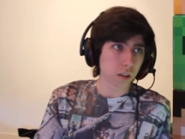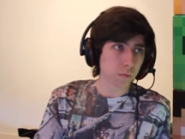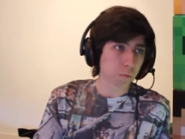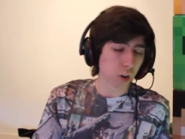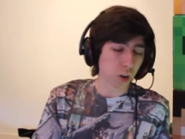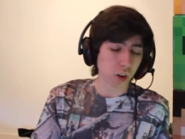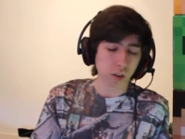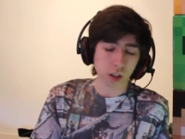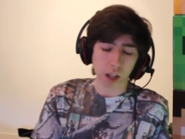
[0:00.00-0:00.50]

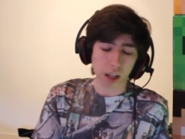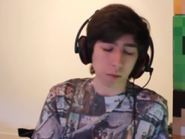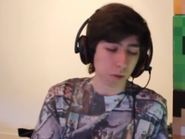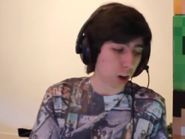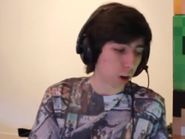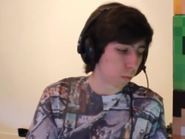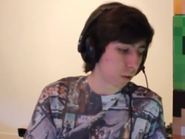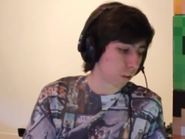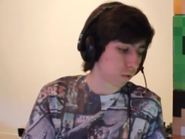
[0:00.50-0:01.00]
Mark
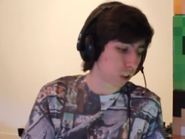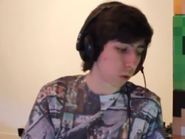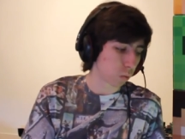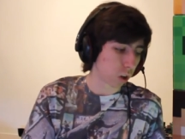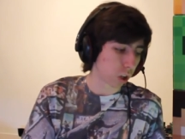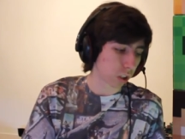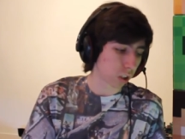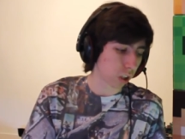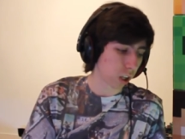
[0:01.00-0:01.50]

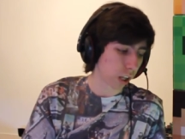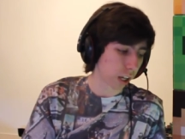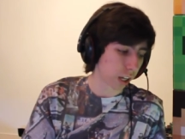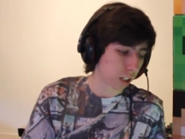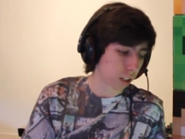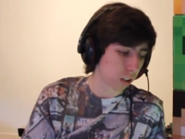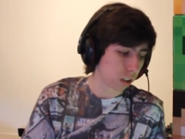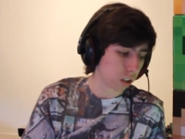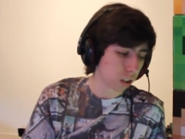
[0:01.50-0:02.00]
LPMG1
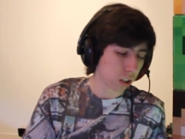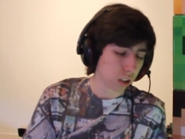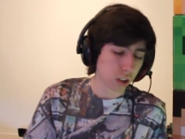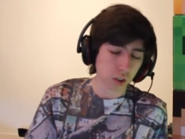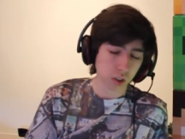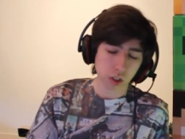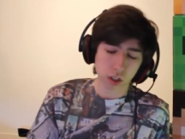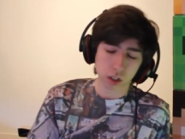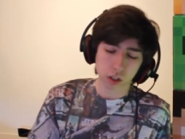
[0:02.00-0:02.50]
plan.
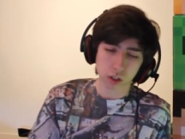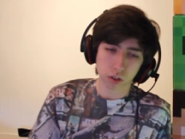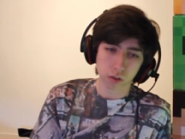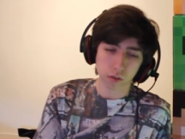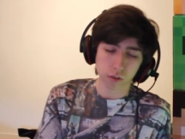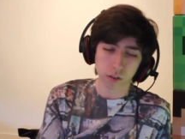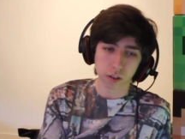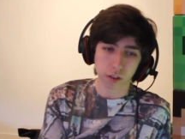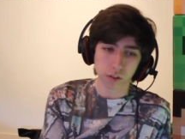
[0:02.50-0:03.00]

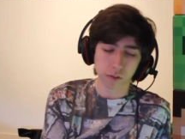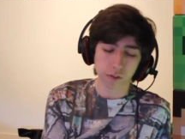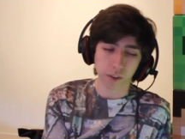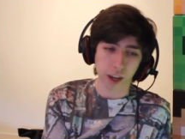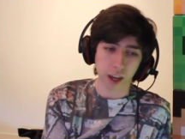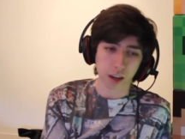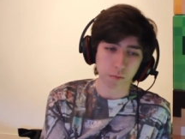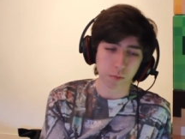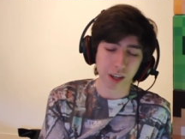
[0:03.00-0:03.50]

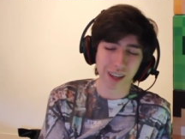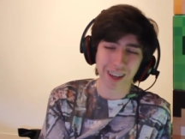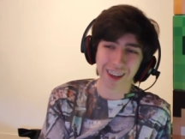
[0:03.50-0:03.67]
Damn.